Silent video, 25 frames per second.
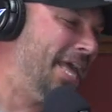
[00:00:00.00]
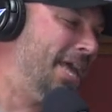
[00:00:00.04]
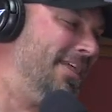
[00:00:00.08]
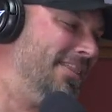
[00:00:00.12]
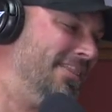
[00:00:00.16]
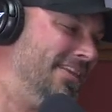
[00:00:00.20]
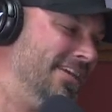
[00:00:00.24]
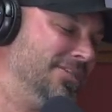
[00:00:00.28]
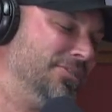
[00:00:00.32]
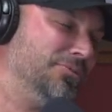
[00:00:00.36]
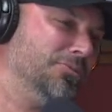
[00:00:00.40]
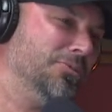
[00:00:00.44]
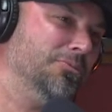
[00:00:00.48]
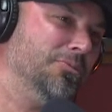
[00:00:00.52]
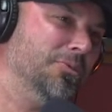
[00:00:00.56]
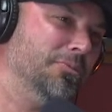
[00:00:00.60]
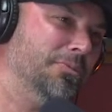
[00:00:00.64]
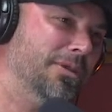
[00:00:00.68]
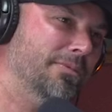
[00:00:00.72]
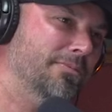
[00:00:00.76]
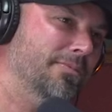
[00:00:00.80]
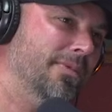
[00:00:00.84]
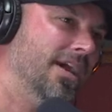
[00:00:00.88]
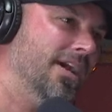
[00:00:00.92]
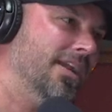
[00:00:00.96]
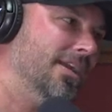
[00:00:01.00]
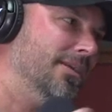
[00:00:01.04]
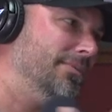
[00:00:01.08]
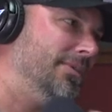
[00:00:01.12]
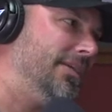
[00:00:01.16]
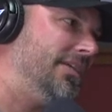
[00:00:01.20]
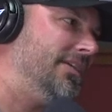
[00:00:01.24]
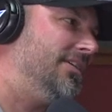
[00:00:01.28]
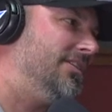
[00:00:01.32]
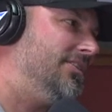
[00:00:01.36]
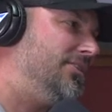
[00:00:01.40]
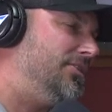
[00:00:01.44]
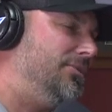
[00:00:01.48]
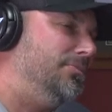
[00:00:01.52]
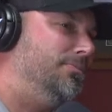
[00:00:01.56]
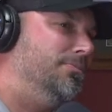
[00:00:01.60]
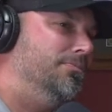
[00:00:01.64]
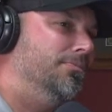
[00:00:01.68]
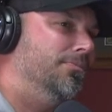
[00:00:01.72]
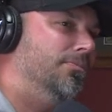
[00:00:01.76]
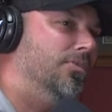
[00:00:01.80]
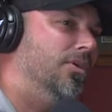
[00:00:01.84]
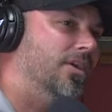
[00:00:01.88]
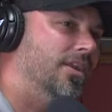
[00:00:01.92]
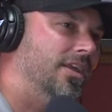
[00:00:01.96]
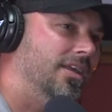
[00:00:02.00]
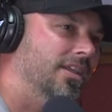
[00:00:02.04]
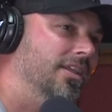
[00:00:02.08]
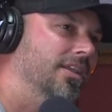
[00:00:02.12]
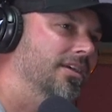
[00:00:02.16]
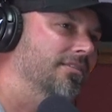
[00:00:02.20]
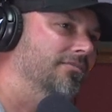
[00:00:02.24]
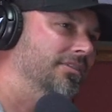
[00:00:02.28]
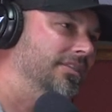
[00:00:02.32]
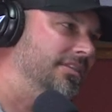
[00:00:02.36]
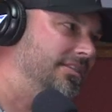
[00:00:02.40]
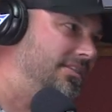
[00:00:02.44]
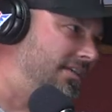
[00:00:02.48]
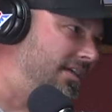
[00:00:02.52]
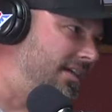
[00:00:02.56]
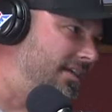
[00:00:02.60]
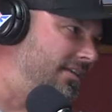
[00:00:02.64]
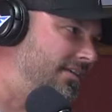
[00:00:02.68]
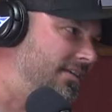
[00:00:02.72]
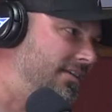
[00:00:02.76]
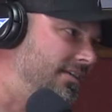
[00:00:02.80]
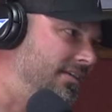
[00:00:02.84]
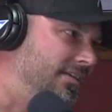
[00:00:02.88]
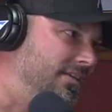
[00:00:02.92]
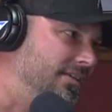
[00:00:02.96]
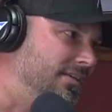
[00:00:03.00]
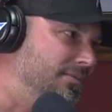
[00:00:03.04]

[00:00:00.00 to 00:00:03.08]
This one will be better because you brought a lovely sidekick.